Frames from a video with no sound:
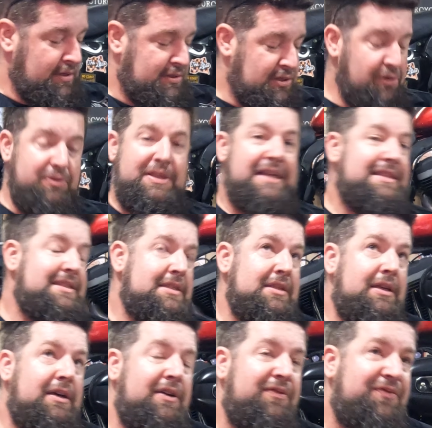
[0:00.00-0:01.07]
So
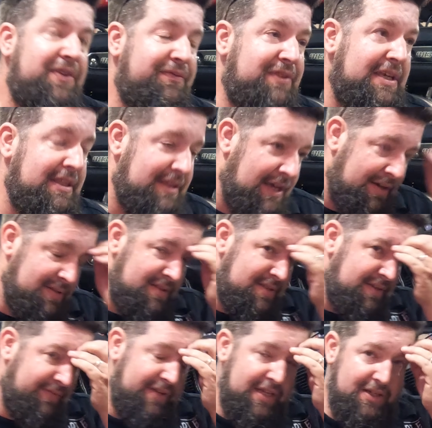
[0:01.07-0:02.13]
that's 15
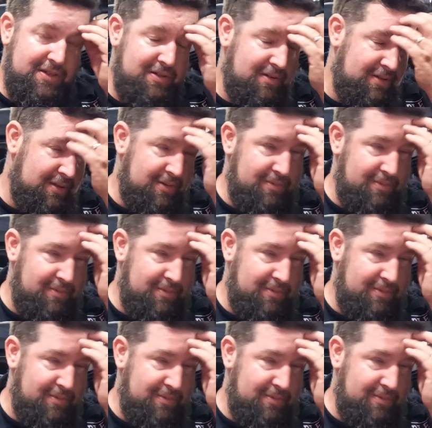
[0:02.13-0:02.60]
thousandths of an inch.